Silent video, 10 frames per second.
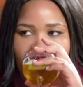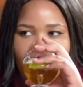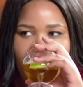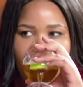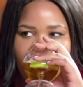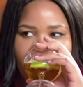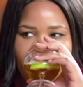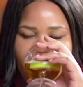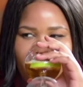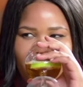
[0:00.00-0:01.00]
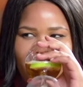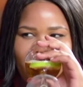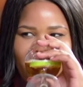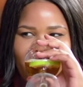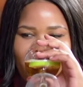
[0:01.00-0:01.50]
don't like
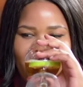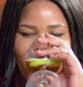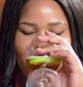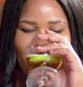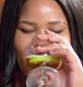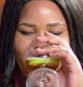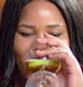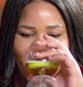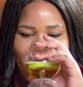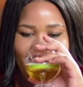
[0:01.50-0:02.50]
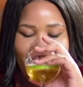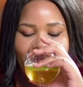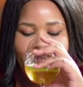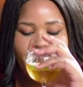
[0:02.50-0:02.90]
that she looks